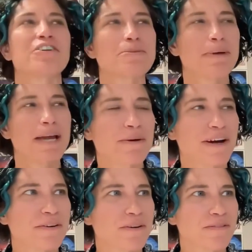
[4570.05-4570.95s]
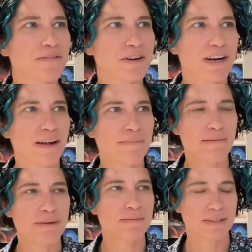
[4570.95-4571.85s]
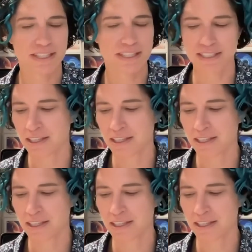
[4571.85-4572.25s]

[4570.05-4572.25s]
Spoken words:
there's a paper, I don't know if you know it, I'm happy to put this